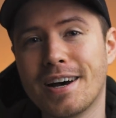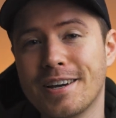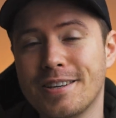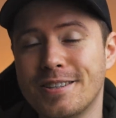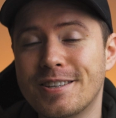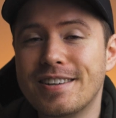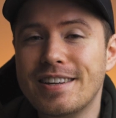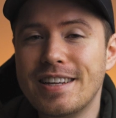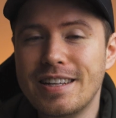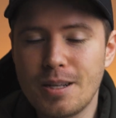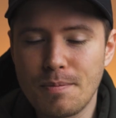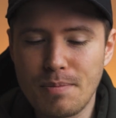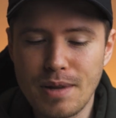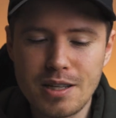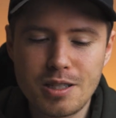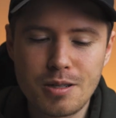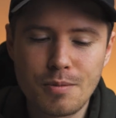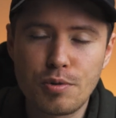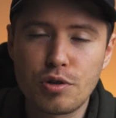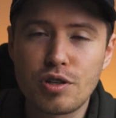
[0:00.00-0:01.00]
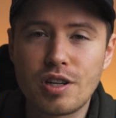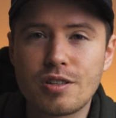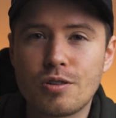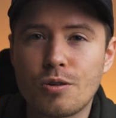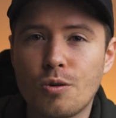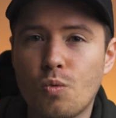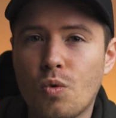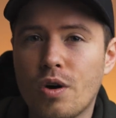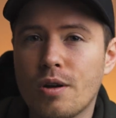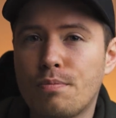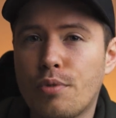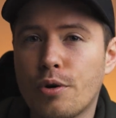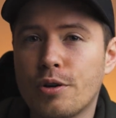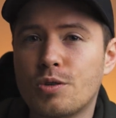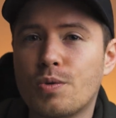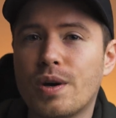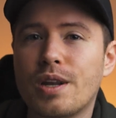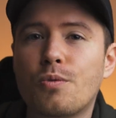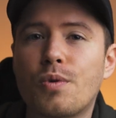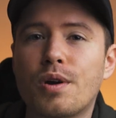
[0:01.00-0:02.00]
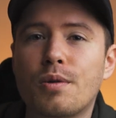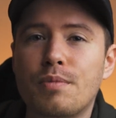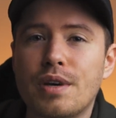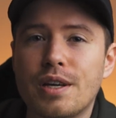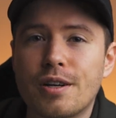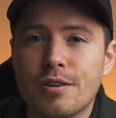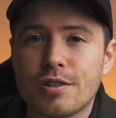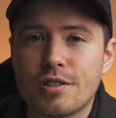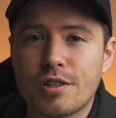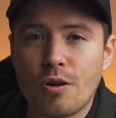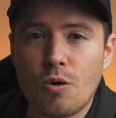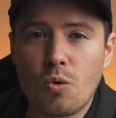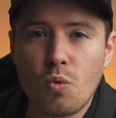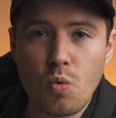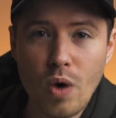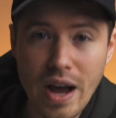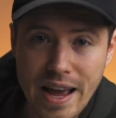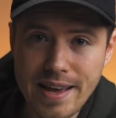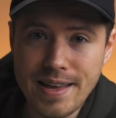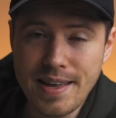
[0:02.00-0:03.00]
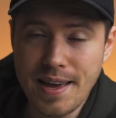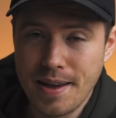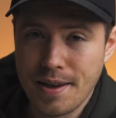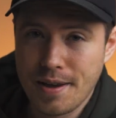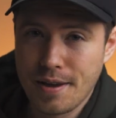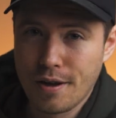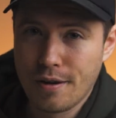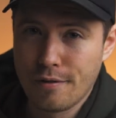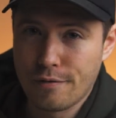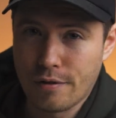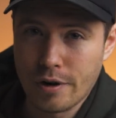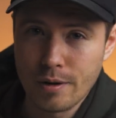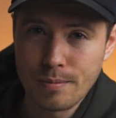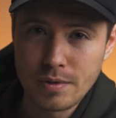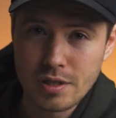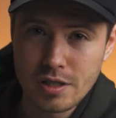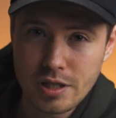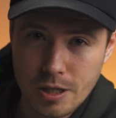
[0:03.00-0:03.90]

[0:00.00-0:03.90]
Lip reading: you need to place the projector 1.21 meters away from the